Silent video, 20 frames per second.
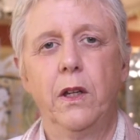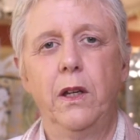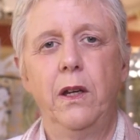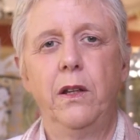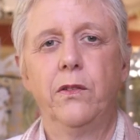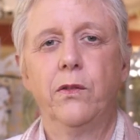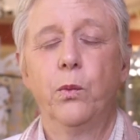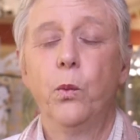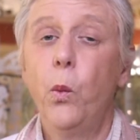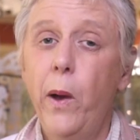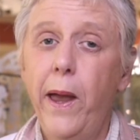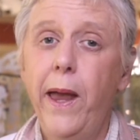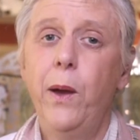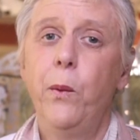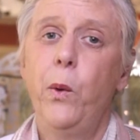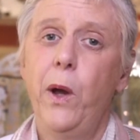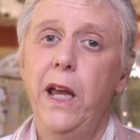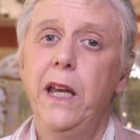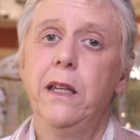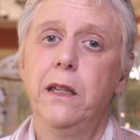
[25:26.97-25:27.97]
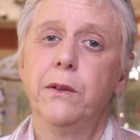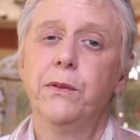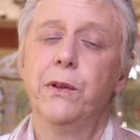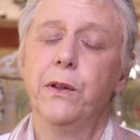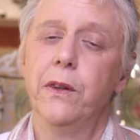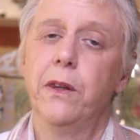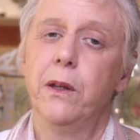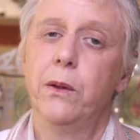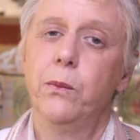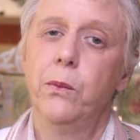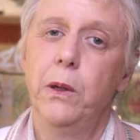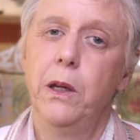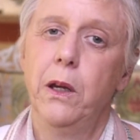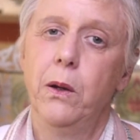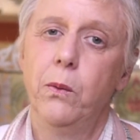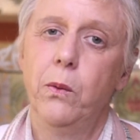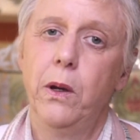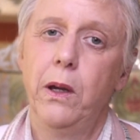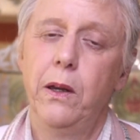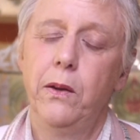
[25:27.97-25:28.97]
it's way, way different than
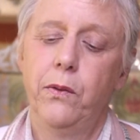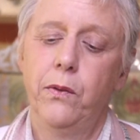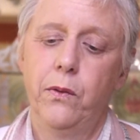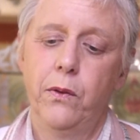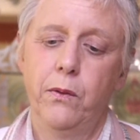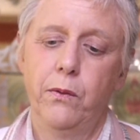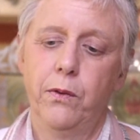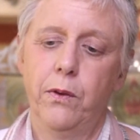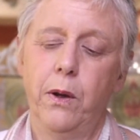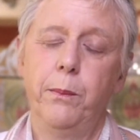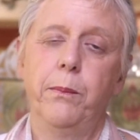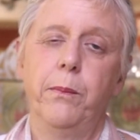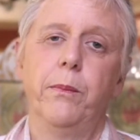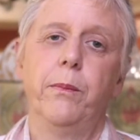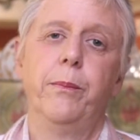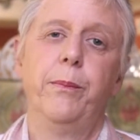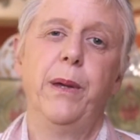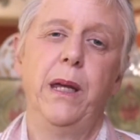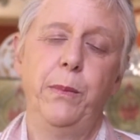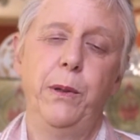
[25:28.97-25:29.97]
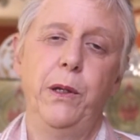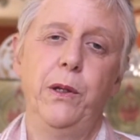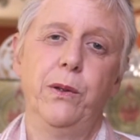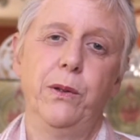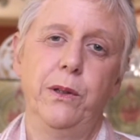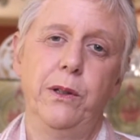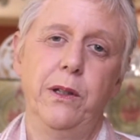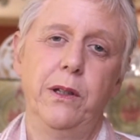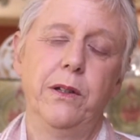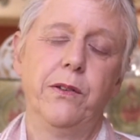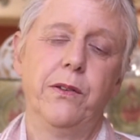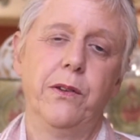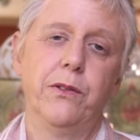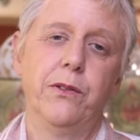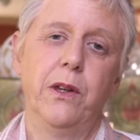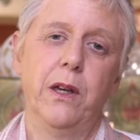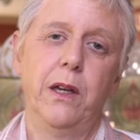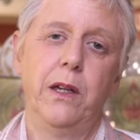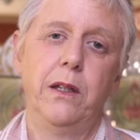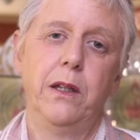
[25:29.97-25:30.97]
being raised from babyhood in a
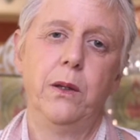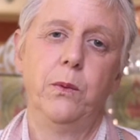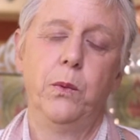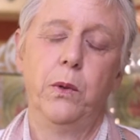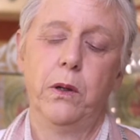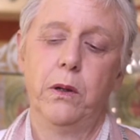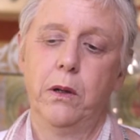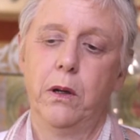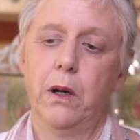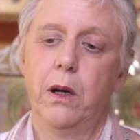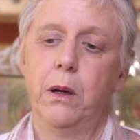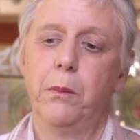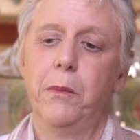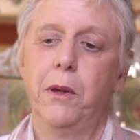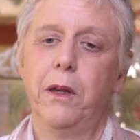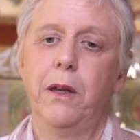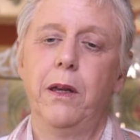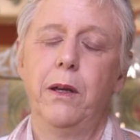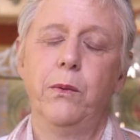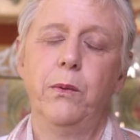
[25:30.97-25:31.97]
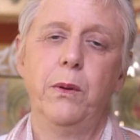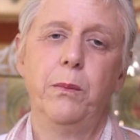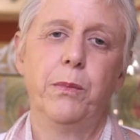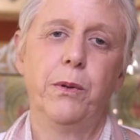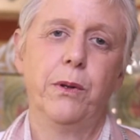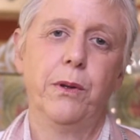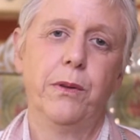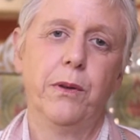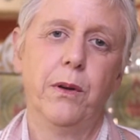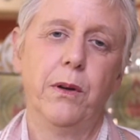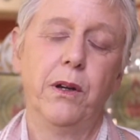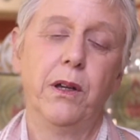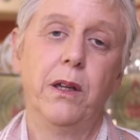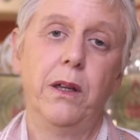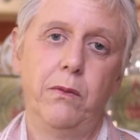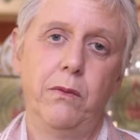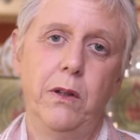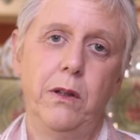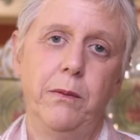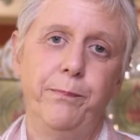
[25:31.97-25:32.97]
society where karma and rebirth are
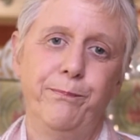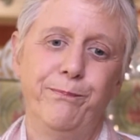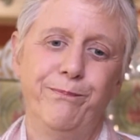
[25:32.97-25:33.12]
given.